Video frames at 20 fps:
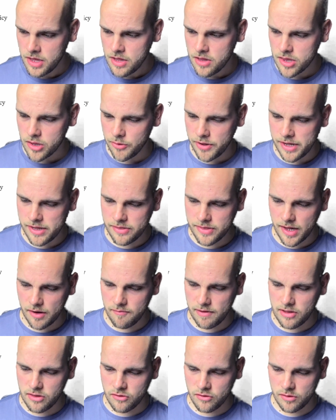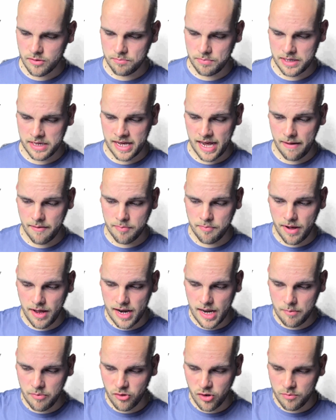So a hint that rents could be capped by
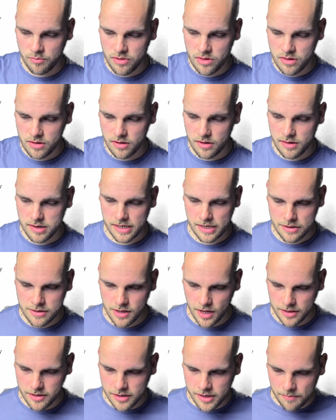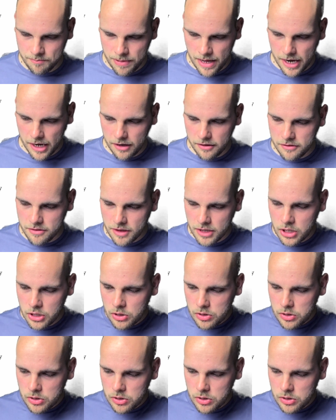Labour government certainly excited campaigners.